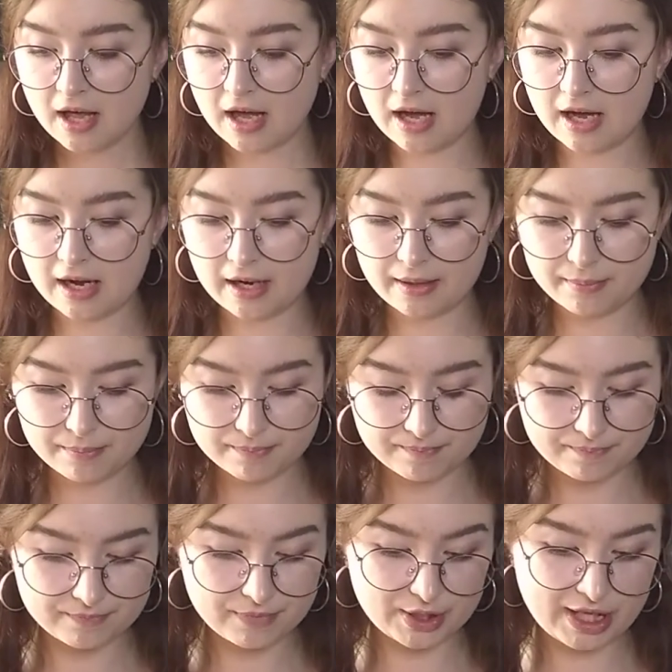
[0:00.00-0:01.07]

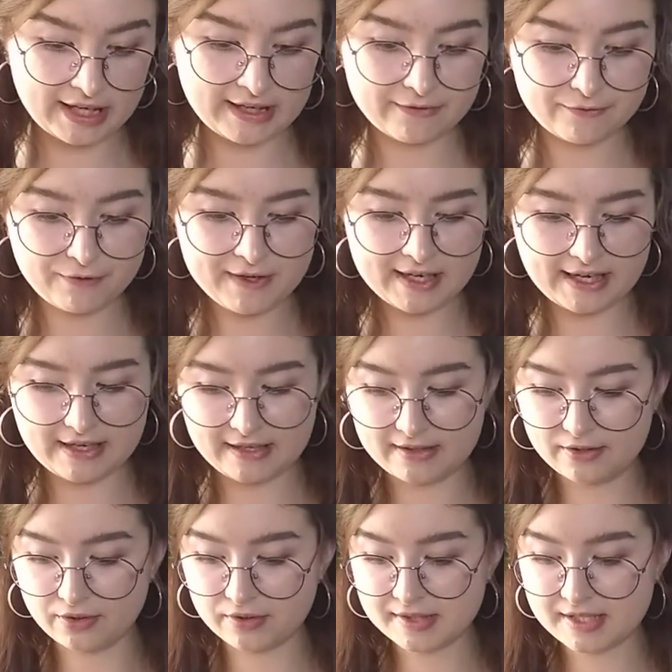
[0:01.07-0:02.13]
But I think I
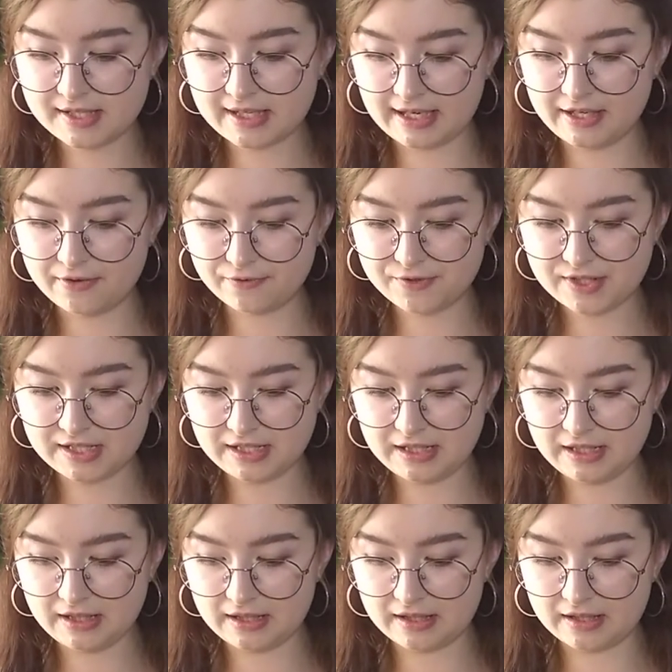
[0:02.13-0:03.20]
don't kind of
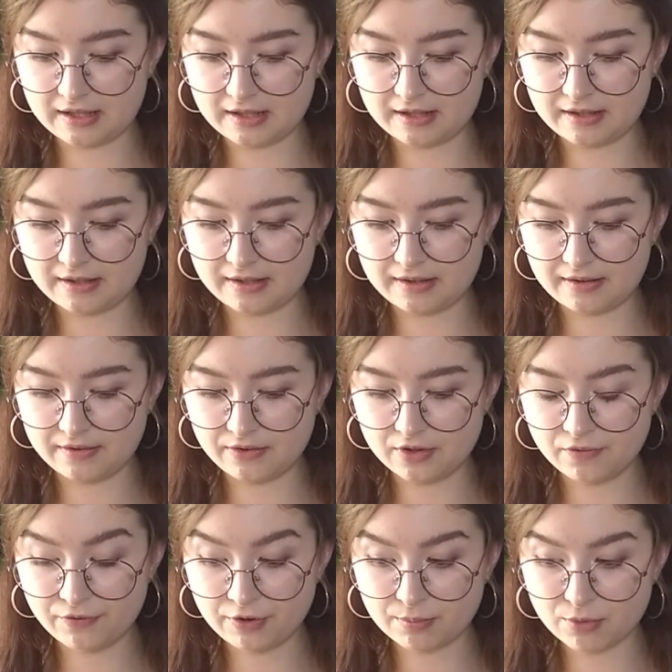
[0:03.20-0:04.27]
see
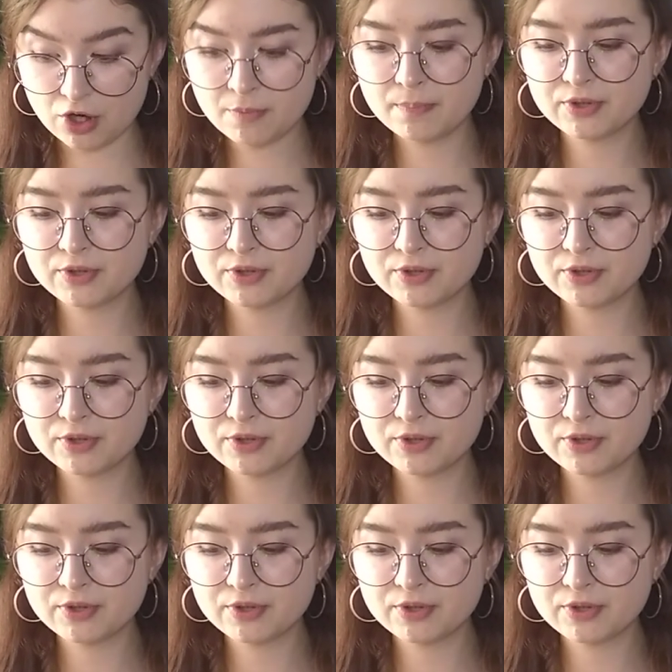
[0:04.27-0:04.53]
nothing more.